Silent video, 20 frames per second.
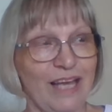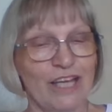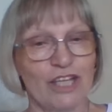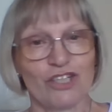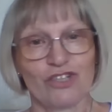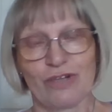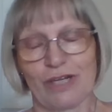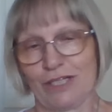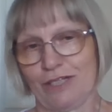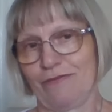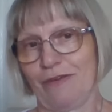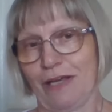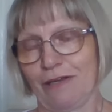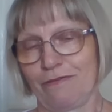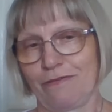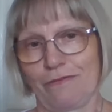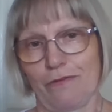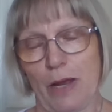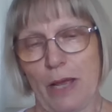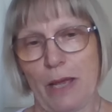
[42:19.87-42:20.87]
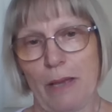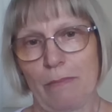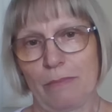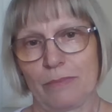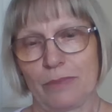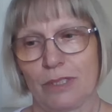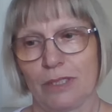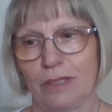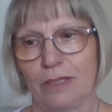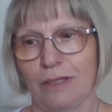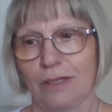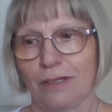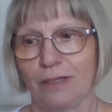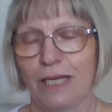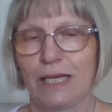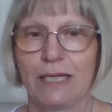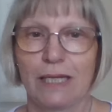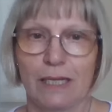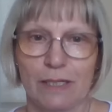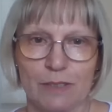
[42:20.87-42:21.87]
trying to find frames,
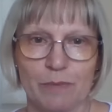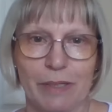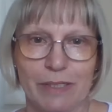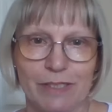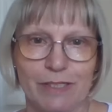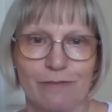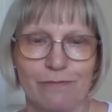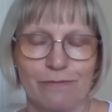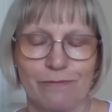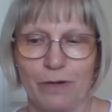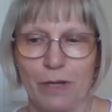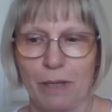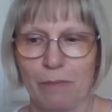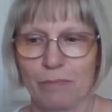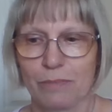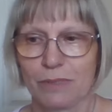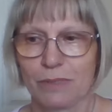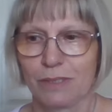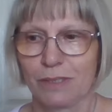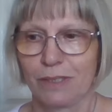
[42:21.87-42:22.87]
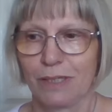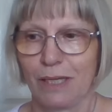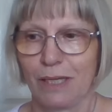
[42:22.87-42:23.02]
inexpensive frames,